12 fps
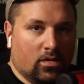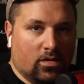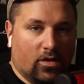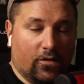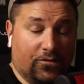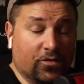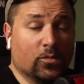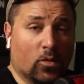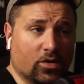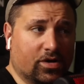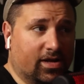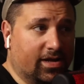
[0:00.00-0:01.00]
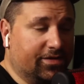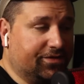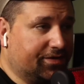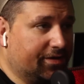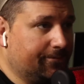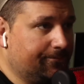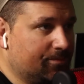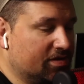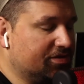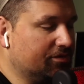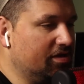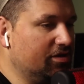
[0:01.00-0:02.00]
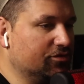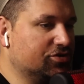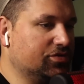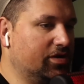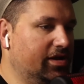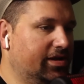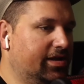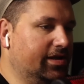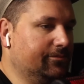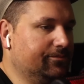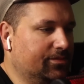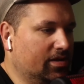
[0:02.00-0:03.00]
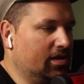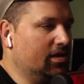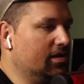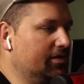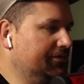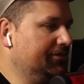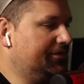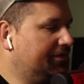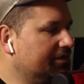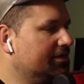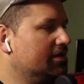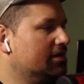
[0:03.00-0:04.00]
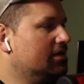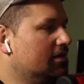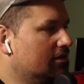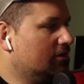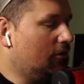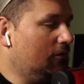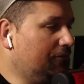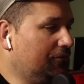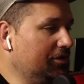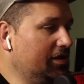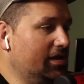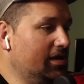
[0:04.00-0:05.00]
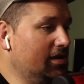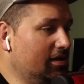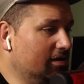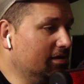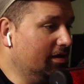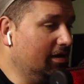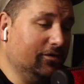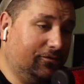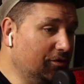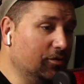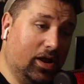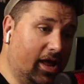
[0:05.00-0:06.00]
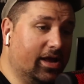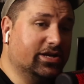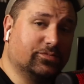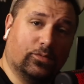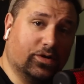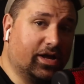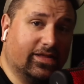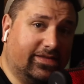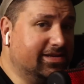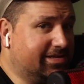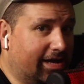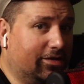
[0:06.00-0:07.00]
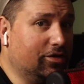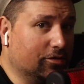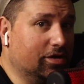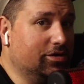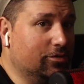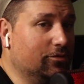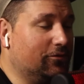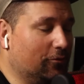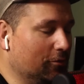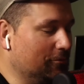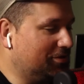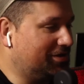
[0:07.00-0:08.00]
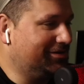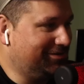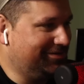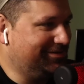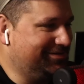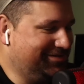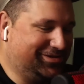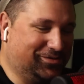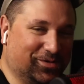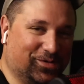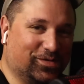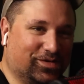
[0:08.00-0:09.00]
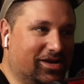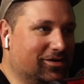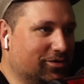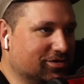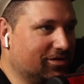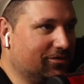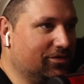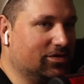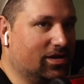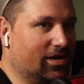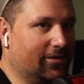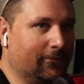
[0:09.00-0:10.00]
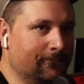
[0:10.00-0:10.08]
A few more days until Eagles training camp, and hopefully in a few days we'll get these Kelly Green uniforms sooner or later, because I feel like,